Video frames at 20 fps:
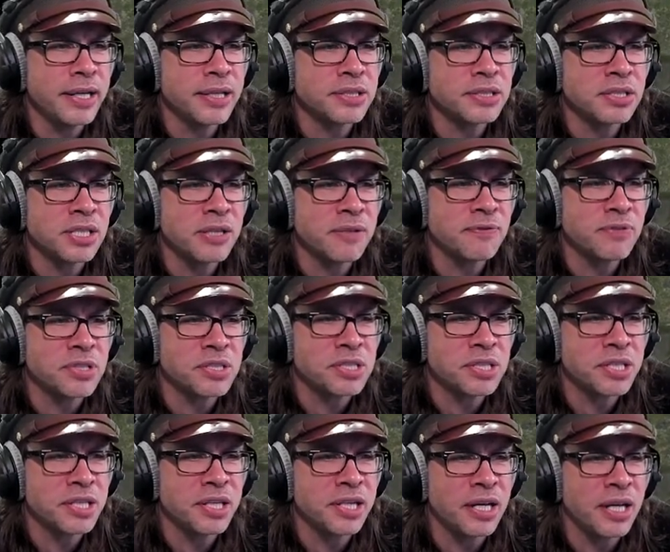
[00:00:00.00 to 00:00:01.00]
it's tough to
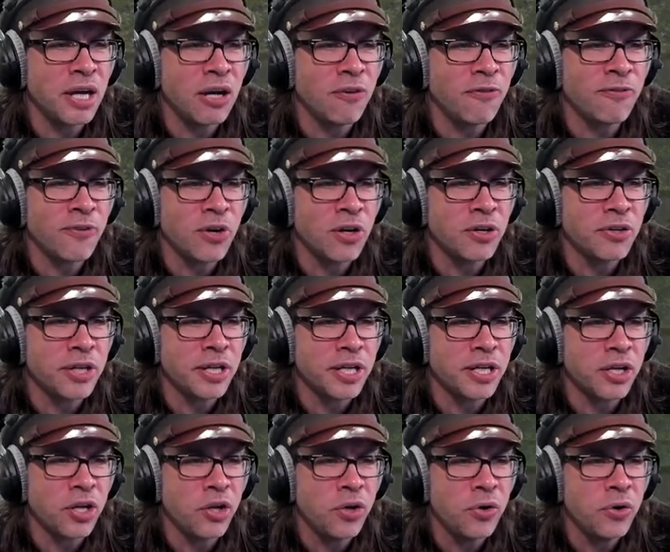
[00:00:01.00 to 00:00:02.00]
see how far they
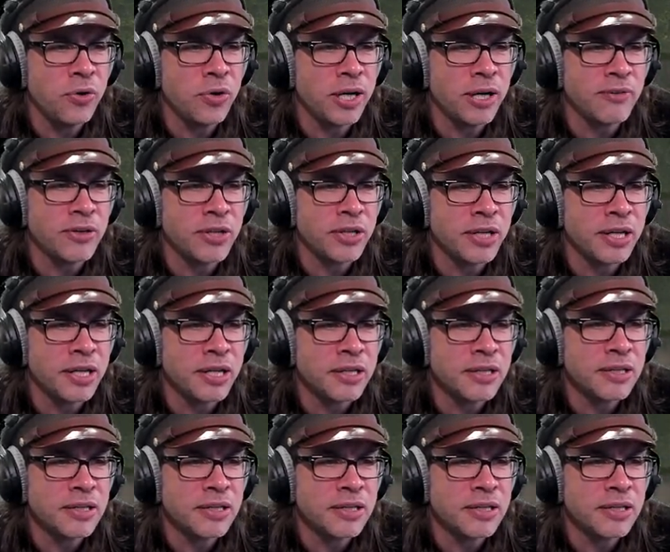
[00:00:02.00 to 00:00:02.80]
go and everything.